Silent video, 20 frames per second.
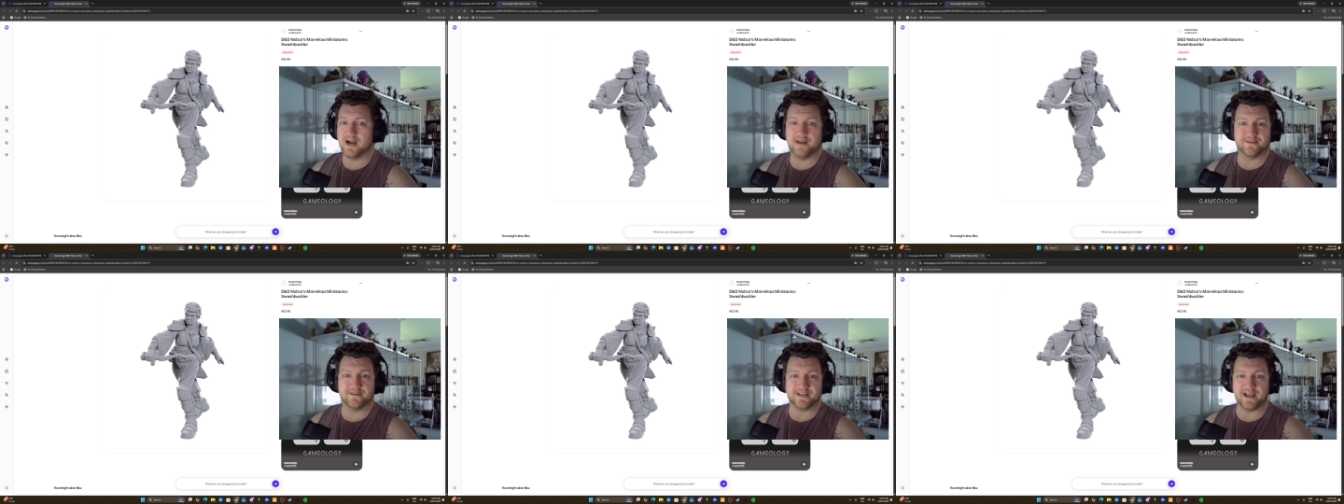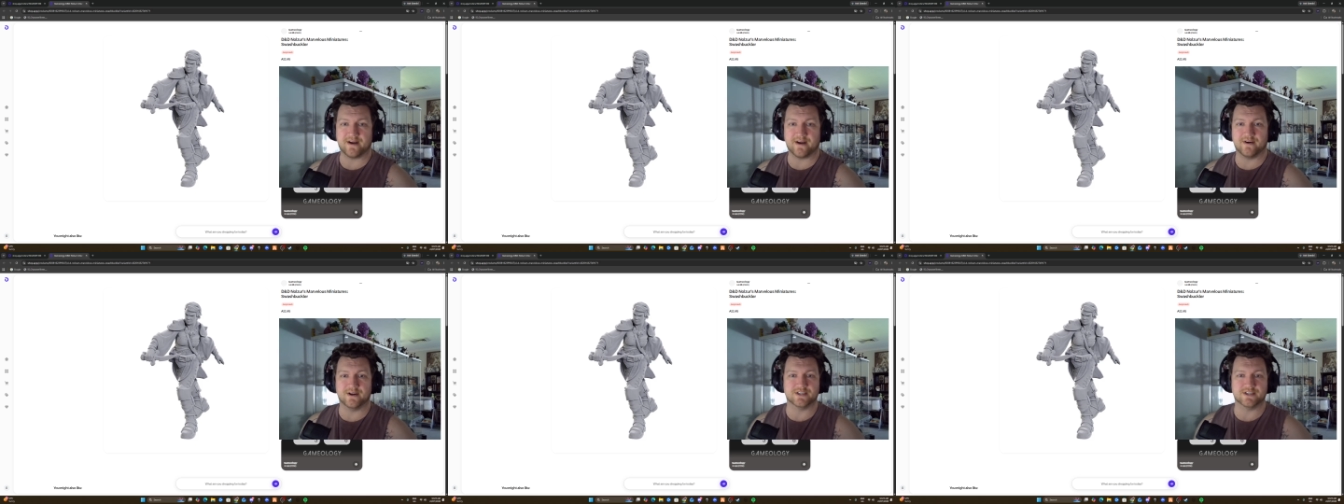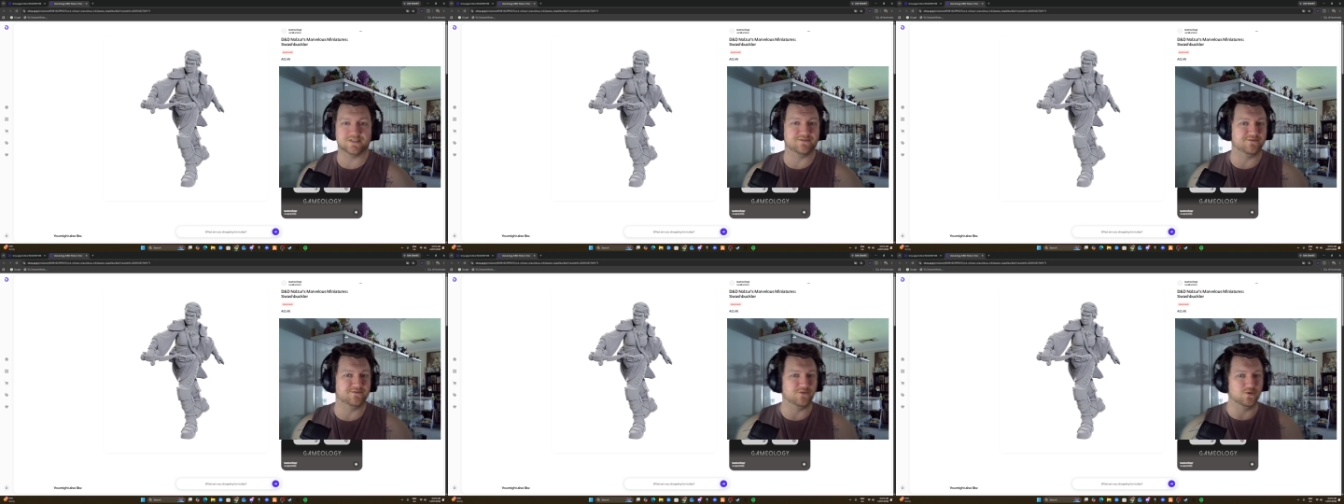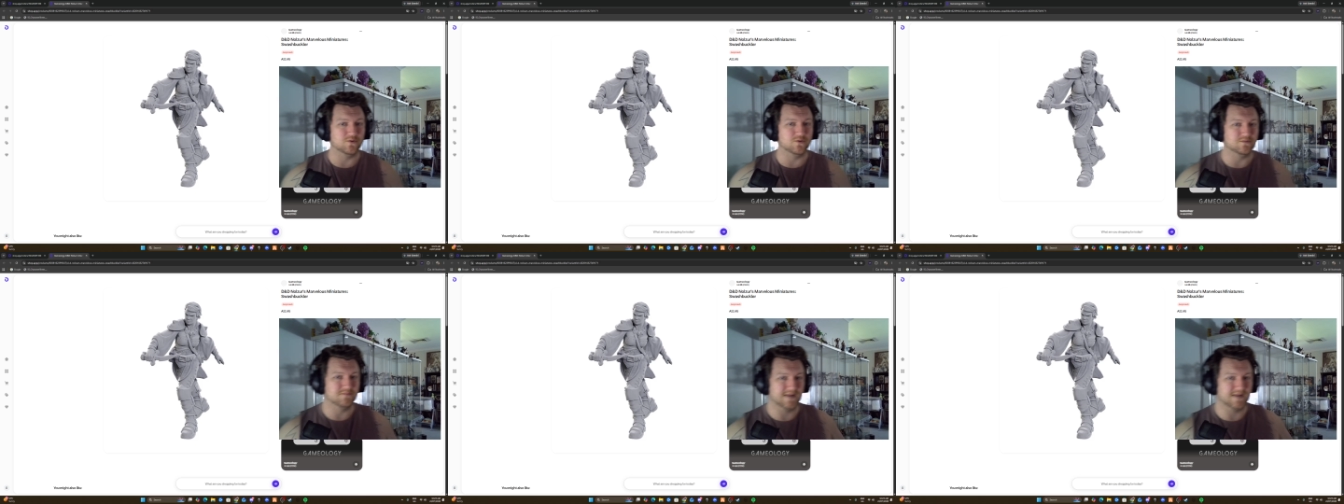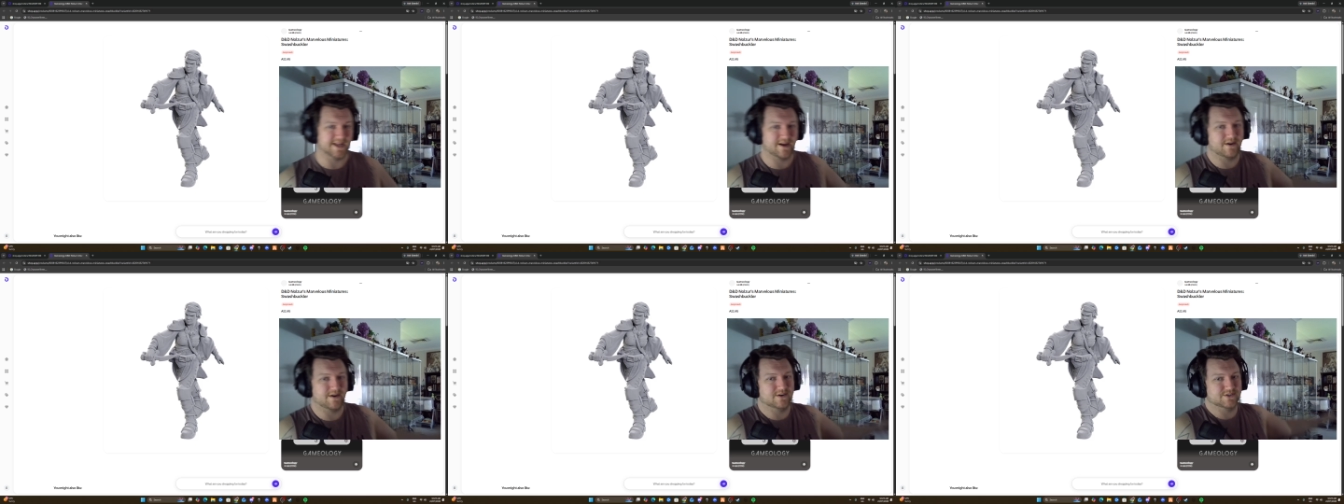have a garage full. My
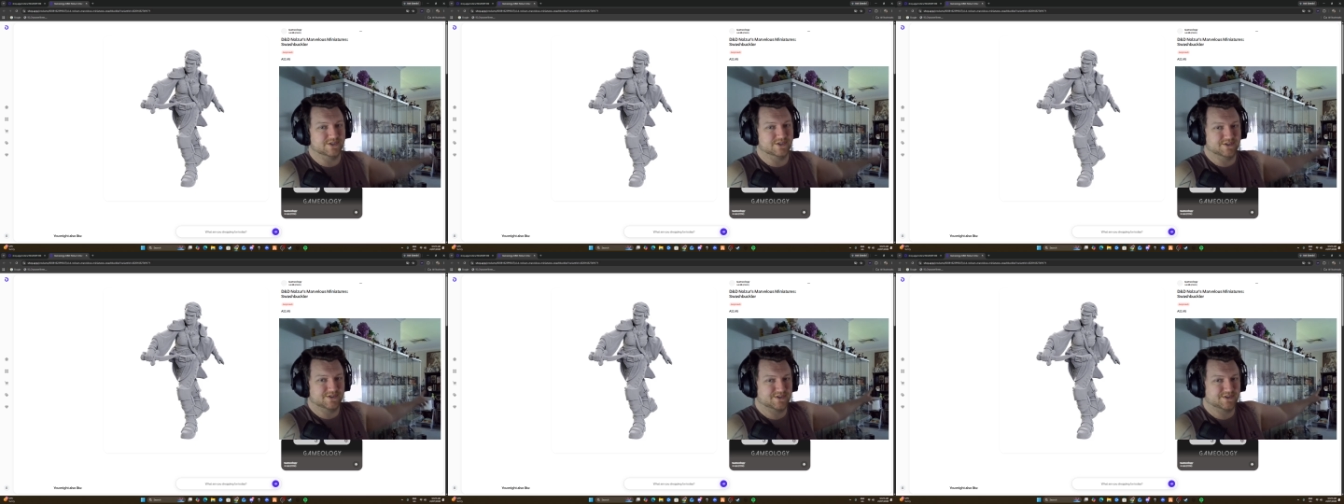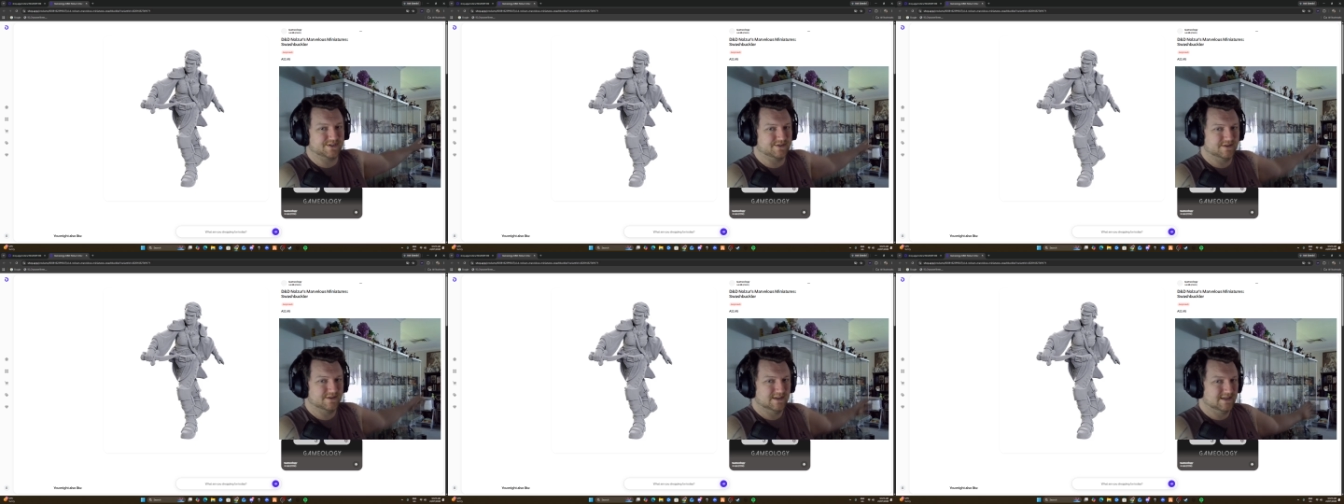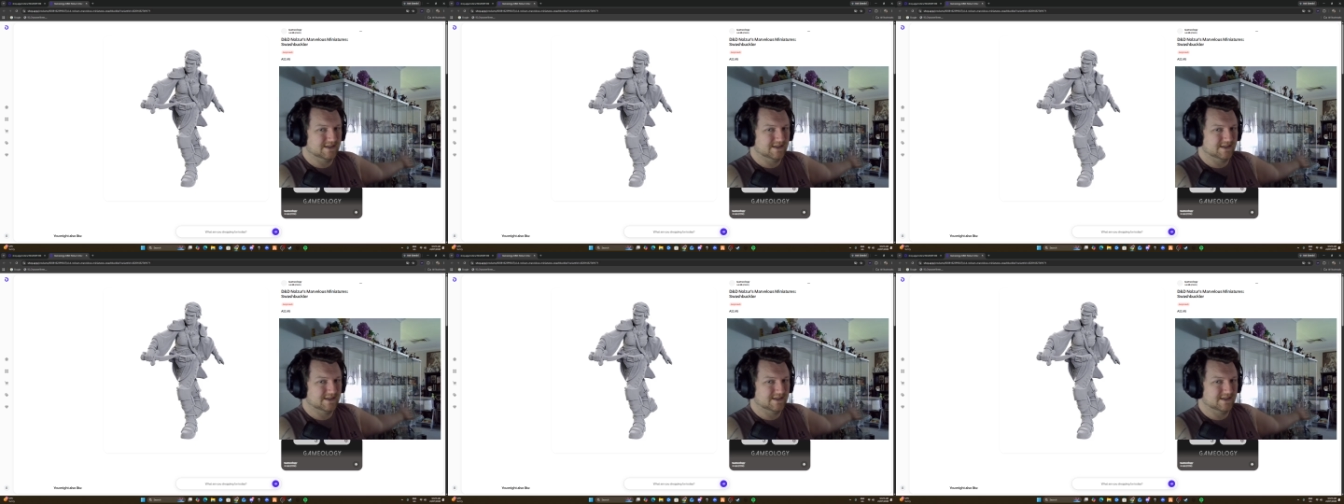garage is